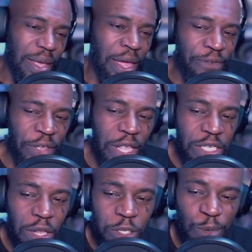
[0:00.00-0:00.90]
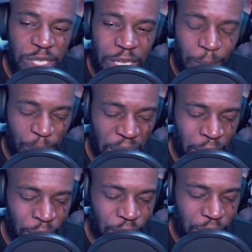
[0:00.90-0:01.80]
I think there's a lot to be said
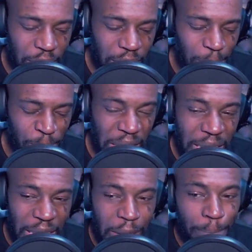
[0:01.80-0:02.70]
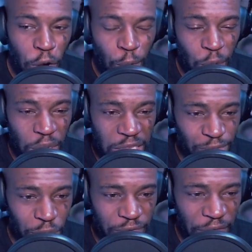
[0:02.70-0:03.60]
about being in the moment with these
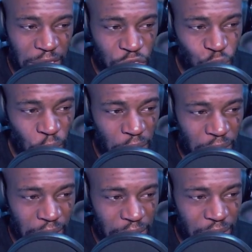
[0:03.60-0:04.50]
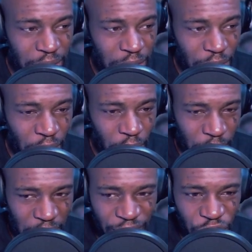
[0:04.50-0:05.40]
sorts of things as well. Like, the whole
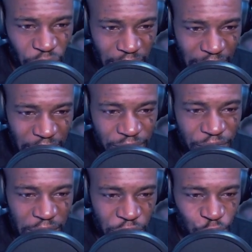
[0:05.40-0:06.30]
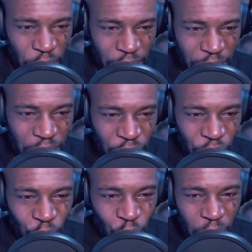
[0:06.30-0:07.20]
kind of adrenaline thing as well,
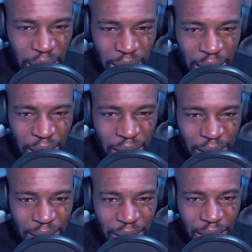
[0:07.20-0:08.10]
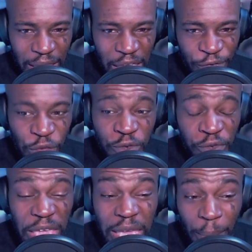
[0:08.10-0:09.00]
where if you
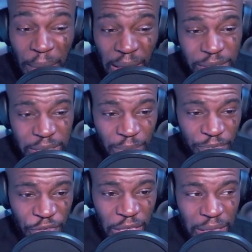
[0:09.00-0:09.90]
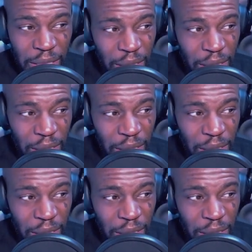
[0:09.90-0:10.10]
think about something